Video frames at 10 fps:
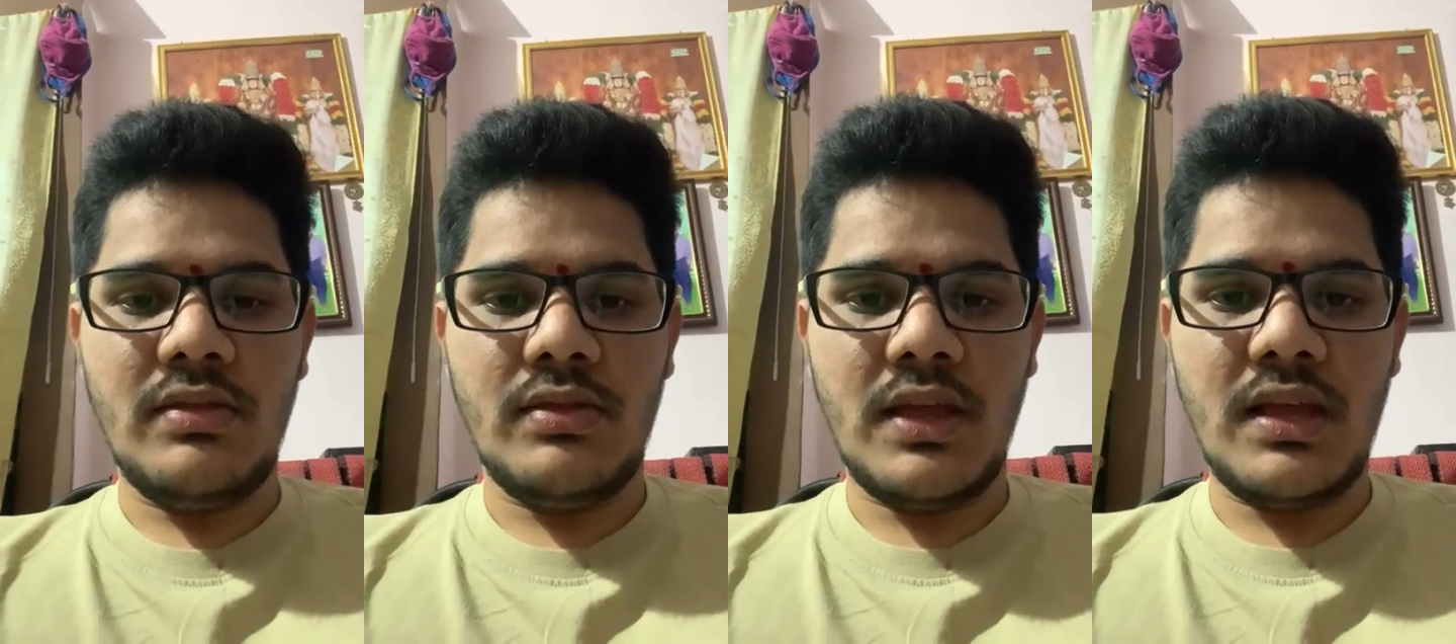
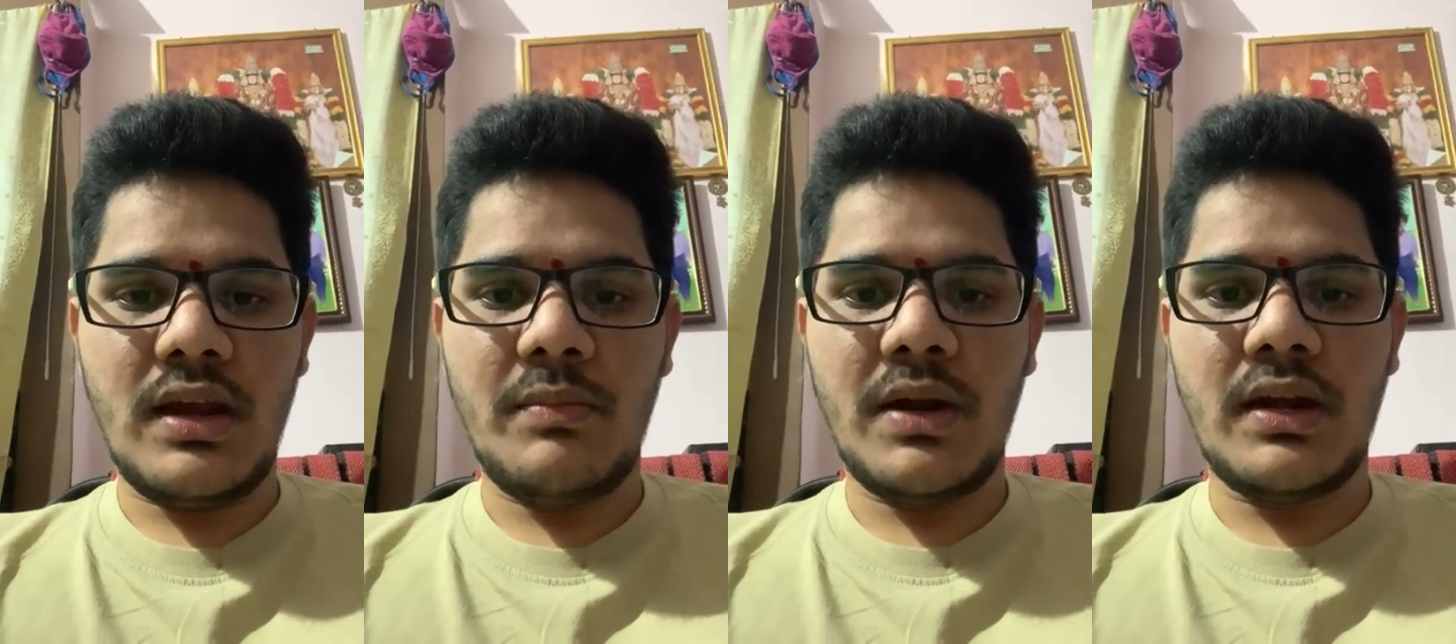There
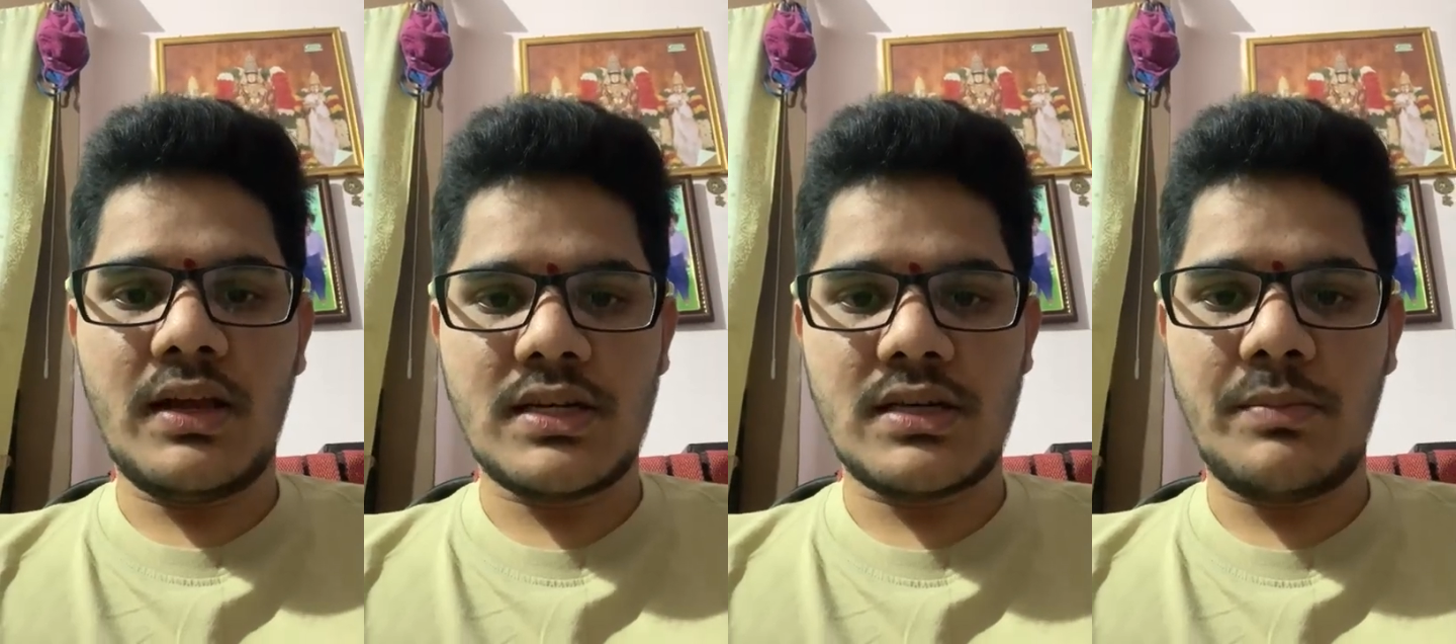I met
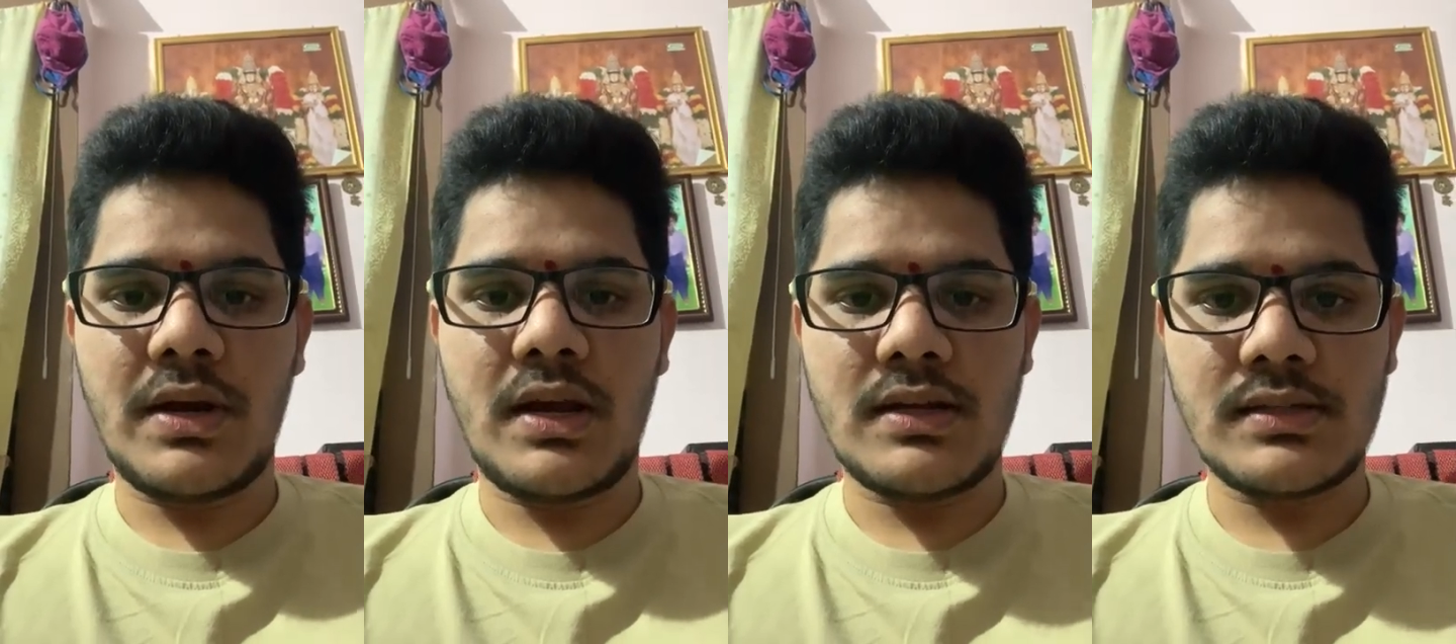Krishna
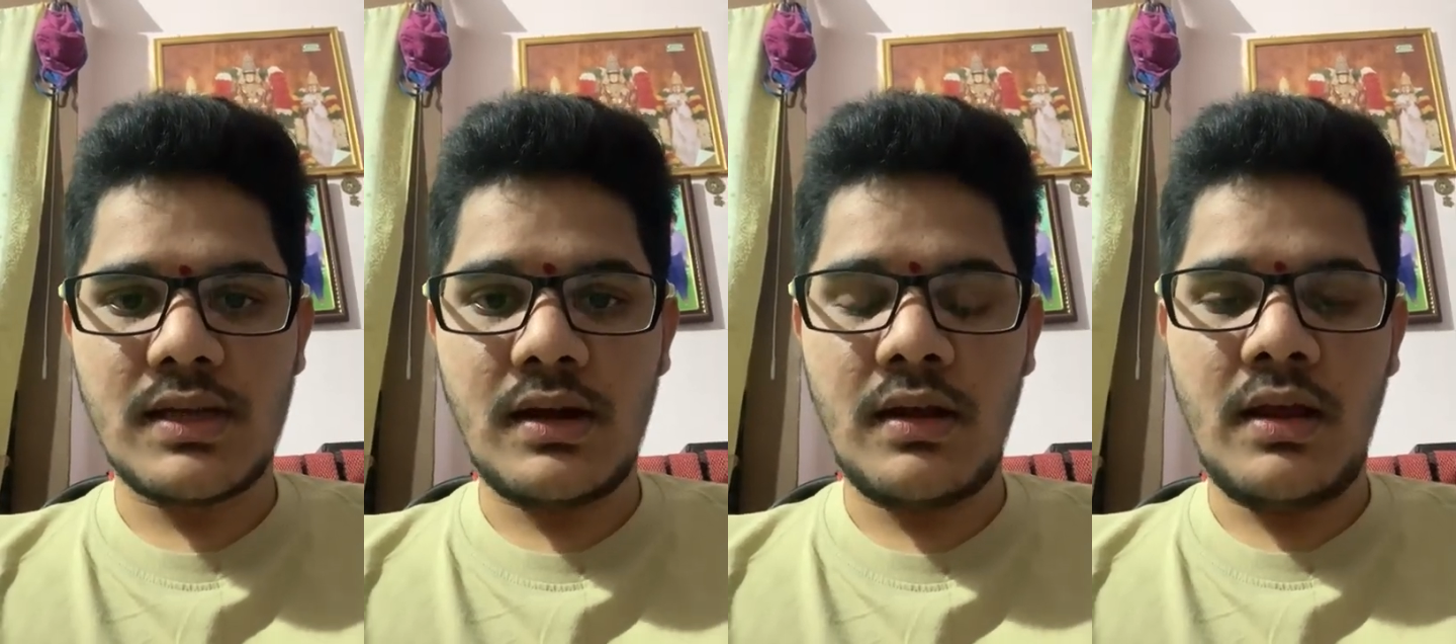Prakash sir